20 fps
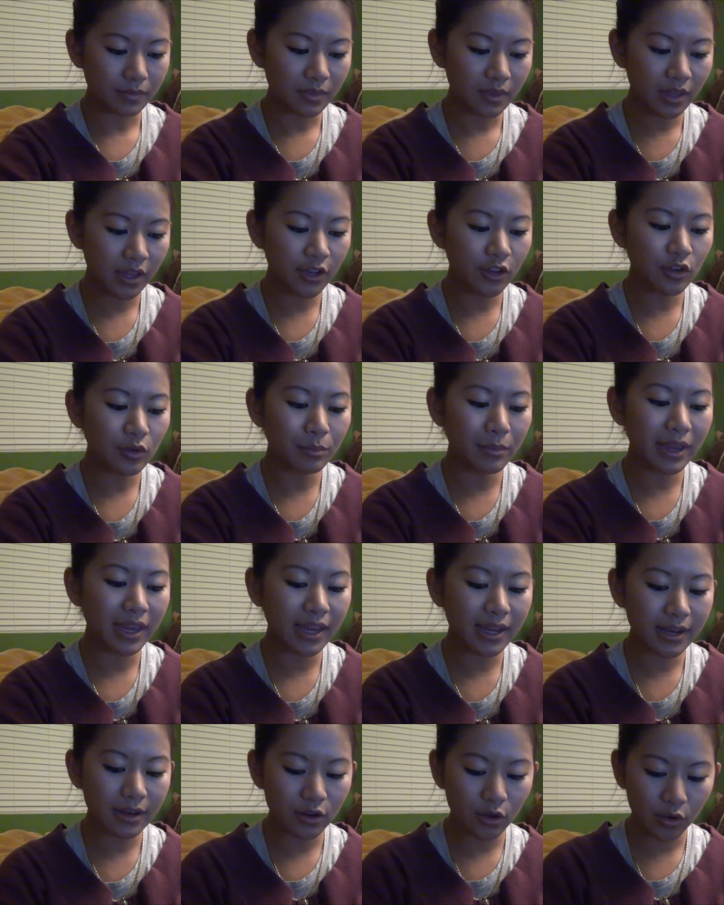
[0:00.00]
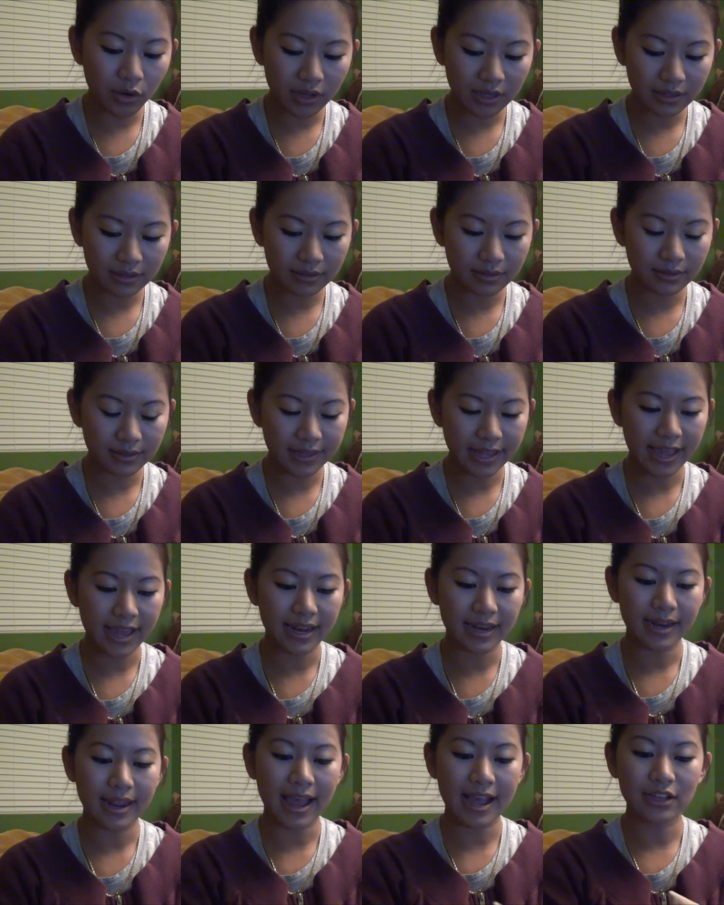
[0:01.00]
And you may notice
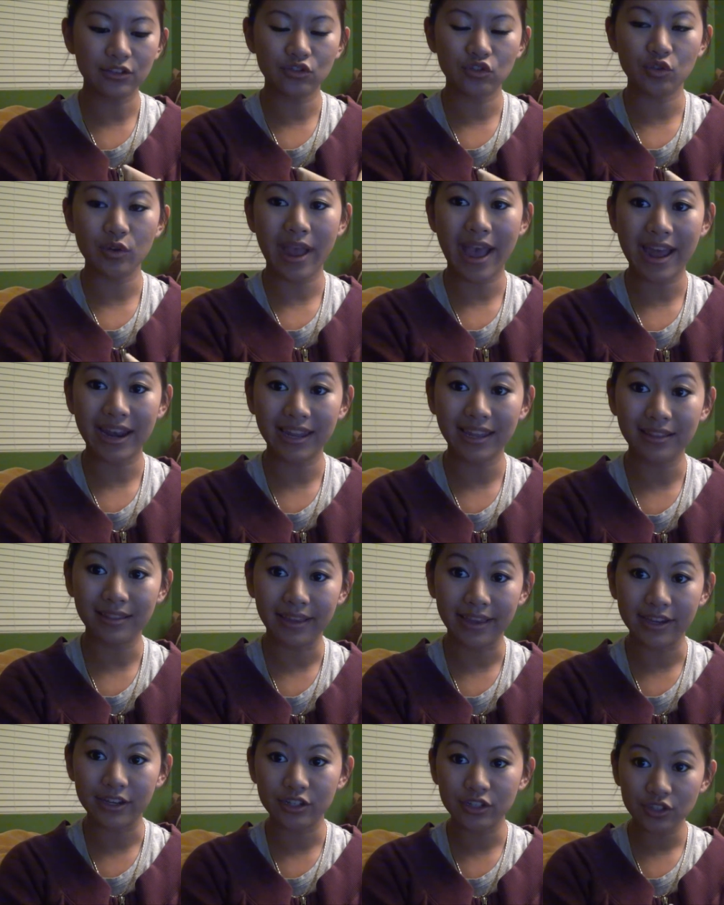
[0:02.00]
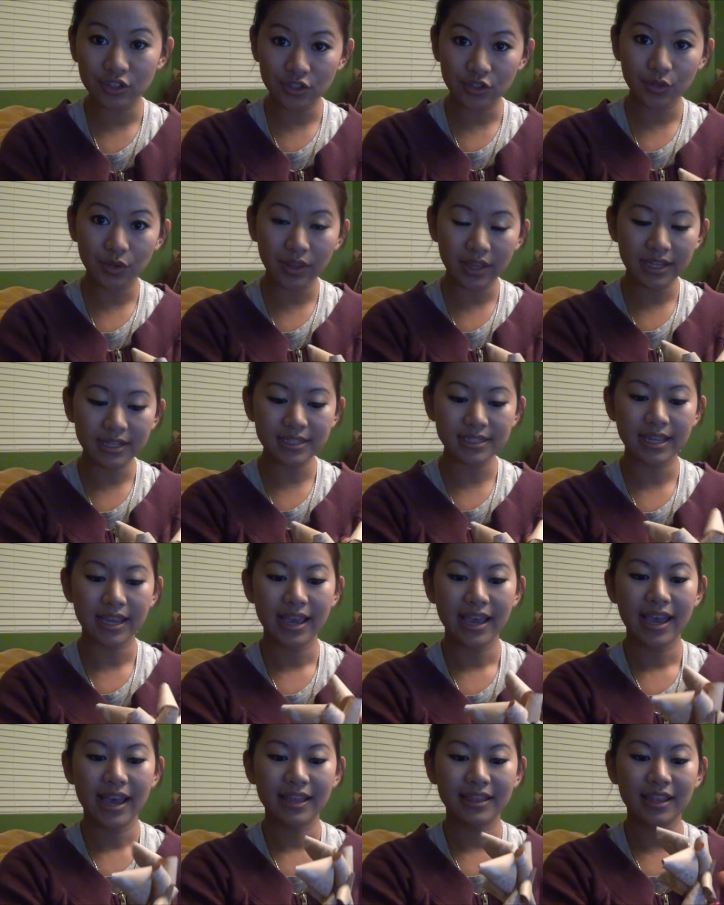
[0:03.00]
that as you're adding layers to this,
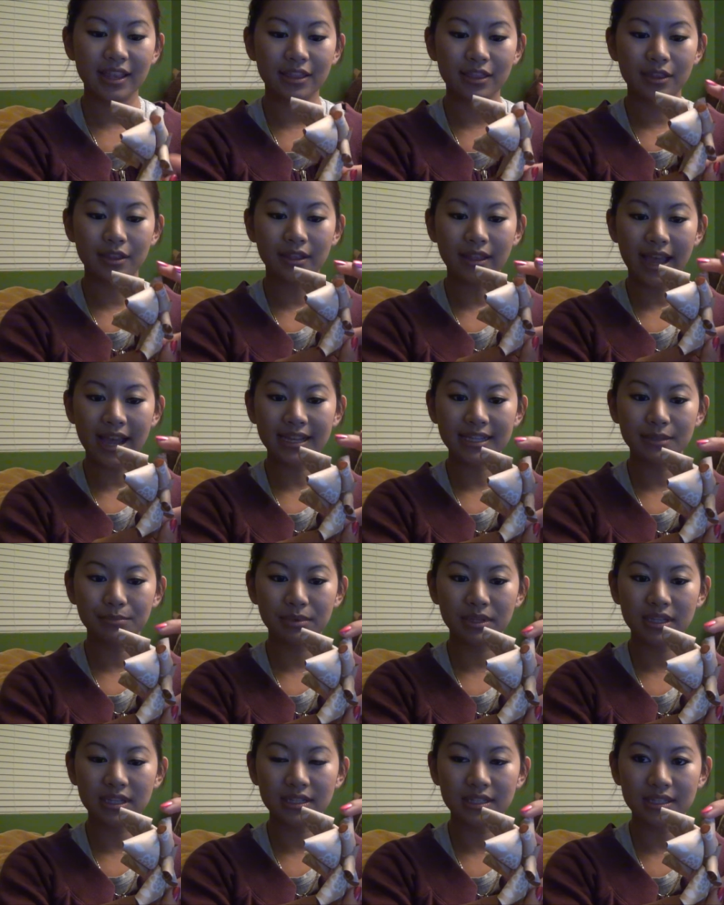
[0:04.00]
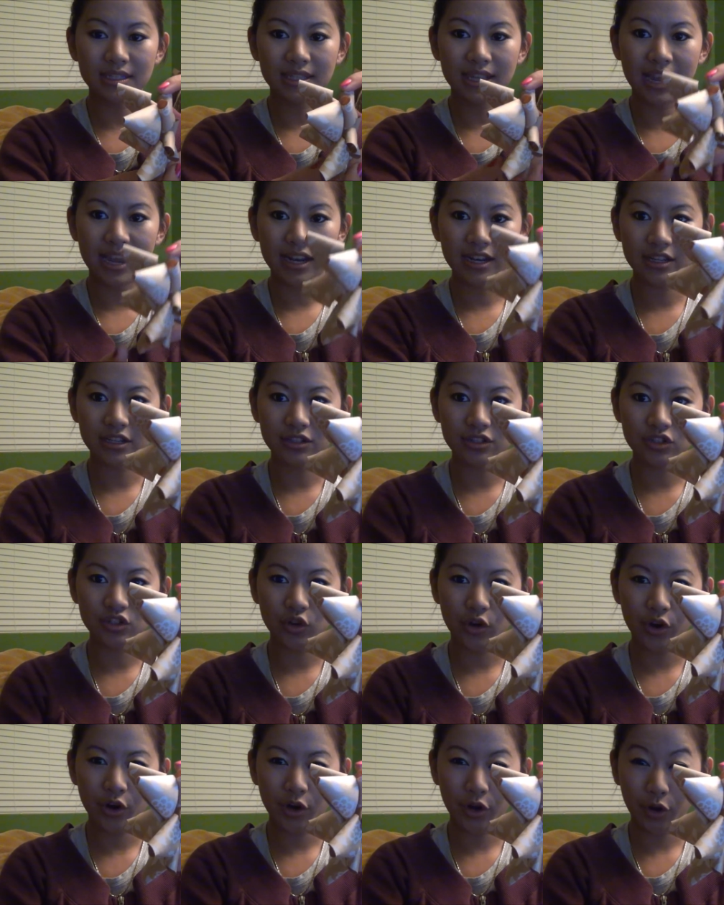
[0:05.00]
that the last piece is kind of
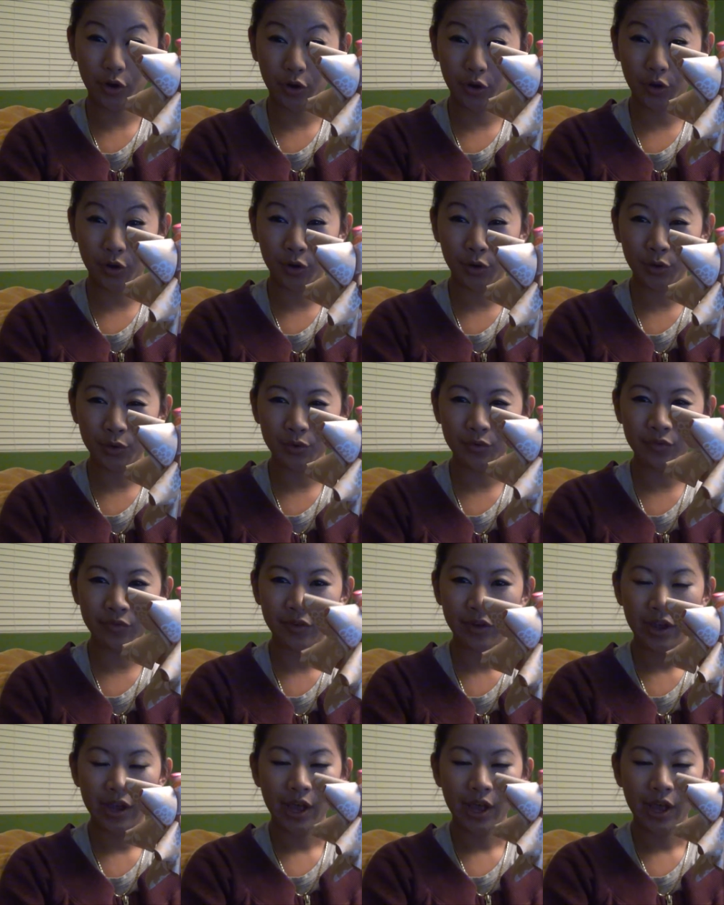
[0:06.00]
starting to curve.